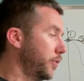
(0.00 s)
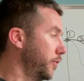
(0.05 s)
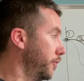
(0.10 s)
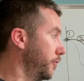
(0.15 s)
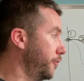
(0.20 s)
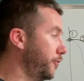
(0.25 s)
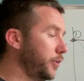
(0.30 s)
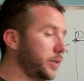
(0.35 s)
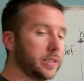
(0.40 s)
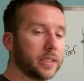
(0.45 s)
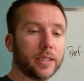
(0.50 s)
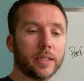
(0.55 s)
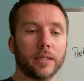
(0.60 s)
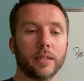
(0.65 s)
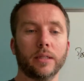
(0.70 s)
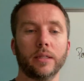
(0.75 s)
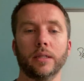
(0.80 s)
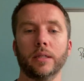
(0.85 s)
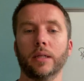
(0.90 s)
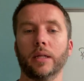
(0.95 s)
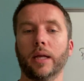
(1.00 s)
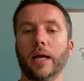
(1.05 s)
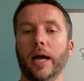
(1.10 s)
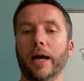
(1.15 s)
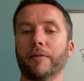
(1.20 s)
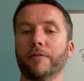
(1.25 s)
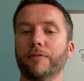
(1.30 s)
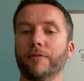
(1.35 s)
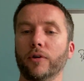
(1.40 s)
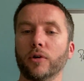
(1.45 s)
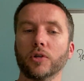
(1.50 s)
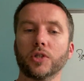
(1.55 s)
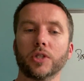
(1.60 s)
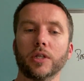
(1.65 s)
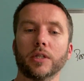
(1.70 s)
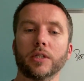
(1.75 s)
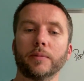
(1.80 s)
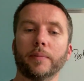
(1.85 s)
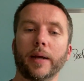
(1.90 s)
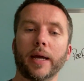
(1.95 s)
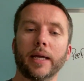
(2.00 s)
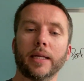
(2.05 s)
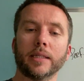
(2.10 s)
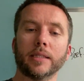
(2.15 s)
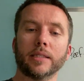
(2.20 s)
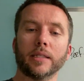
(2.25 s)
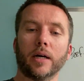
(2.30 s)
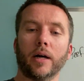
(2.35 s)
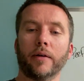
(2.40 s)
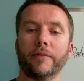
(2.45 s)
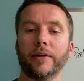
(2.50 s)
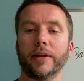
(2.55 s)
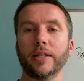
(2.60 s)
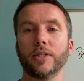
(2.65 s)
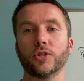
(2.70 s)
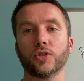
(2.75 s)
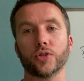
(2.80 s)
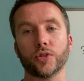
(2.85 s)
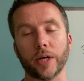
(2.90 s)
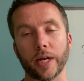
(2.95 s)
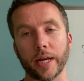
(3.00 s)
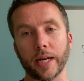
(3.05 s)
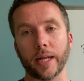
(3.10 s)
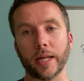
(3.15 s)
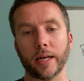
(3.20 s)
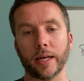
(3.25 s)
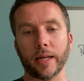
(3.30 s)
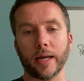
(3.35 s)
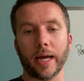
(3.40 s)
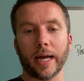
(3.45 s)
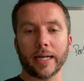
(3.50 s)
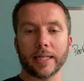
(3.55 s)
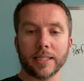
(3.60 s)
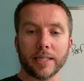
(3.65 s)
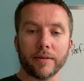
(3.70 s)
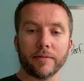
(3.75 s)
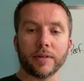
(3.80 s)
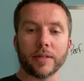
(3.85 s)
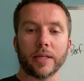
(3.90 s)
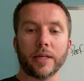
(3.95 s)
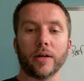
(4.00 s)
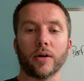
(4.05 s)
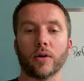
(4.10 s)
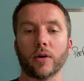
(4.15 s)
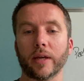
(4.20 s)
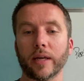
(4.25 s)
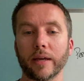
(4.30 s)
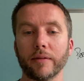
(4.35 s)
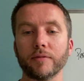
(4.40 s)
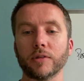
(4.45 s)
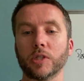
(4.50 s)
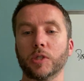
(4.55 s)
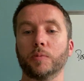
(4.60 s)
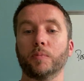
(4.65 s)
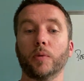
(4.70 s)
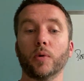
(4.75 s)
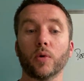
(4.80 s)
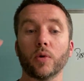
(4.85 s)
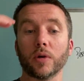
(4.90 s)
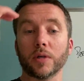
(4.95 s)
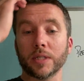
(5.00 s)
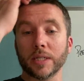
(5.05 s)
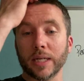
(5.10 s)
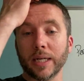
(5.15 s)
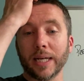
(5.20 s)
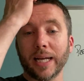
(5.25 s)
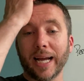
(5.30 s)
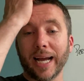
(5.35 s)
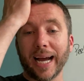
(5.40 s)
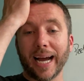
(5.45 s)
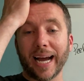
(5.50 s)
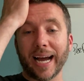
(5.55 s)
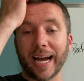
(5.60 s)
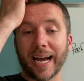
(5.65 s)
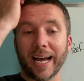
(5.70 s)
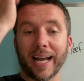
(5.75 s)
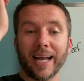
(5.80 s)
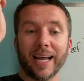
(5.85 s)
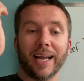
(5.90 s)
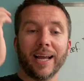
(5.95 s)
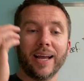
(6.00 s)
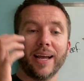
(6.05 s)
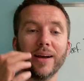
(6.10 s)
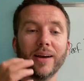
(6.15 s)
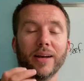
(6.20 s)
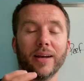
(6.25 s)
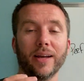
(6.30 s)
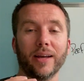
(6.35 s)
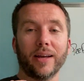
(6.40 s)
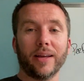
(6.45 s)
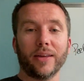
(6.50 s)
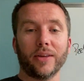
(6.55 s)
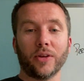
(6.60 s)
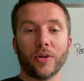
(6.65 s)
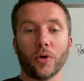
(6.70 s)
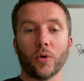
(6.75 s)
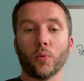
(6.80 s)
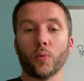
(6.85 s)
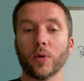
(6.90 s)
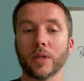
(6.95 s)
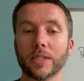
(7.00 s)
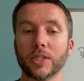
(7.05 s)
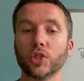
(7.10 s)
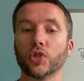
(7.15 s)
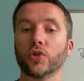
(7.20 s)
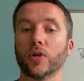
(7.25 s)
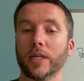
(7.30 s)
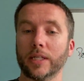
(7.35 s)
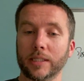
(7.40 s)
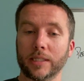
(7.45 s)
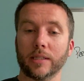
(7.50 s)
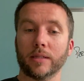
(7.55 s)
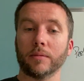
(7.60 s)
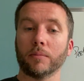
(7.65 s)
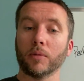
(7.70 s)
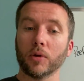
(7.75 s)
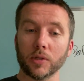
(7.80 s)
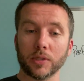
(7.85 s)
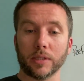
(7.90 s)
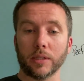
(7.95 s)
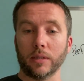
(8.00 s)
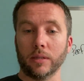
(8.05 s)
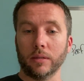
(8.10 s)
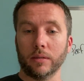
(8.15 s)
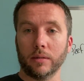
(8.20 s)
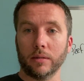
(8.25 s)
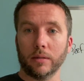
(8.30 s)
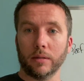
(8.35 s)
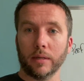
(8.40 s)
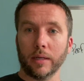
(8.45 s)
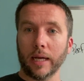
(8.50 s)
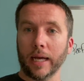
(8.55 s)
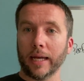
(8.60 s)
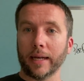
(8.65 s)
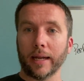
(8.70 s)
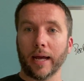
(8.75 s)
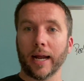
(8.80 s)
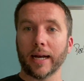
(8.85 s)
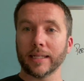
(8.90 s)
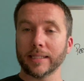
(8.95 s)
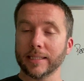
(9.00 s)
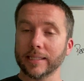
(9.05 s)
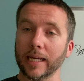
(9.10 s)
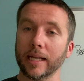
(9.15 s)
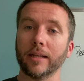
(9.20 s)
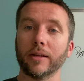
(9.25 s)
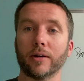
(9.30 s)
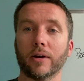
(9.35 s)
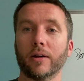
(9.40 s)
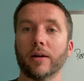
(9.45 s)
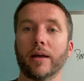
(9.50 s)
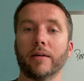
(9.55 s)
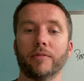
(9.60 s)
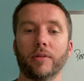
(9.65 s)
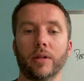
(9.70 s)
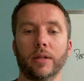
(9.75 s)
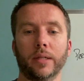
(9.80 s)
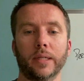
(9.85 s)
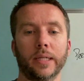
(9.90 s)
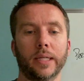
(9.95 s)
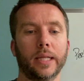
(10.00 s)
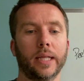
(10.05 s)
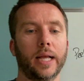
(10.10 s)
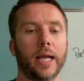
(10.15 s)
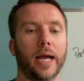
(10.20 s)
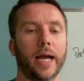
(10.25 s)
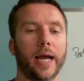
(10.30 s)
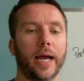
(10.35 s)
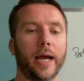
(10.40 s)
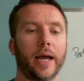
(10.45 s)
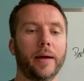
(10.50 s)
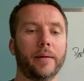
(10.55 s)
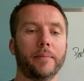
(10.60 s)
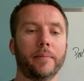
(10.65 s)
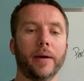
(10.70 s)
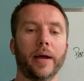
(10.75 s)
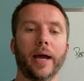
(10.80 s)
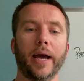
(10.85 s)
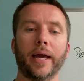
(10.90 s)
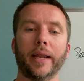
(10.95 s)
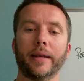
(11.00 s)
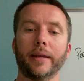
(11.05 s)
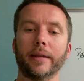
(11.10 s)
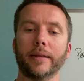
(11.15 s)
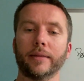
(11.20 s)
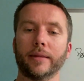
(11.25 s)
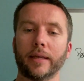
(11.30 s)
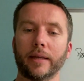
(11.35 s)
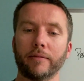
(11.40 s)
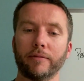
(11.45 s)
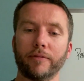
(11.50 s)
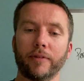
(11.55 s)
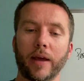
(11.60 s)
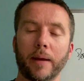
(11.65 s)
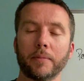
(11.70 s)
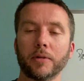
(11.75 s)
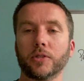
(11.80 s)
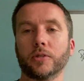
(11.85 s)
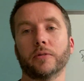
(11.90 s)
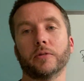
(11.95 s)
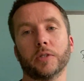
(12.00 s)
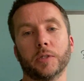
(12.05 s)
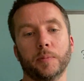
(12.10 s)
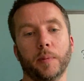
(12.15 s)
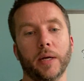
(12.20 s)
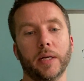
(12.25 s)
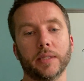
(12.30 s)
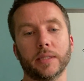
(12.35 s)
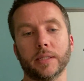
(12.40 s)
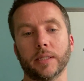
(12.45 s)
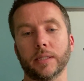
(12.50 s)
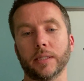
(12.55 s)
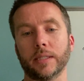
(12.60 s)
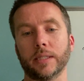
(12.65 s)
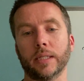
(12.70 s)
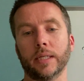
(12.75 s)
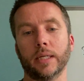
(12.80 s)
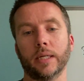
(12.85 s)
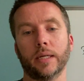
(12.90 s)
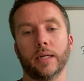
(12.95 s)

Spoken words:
physical and functional demands of any training activity or given sport will stress the muscle and at a cellular level, and the inflammatory responses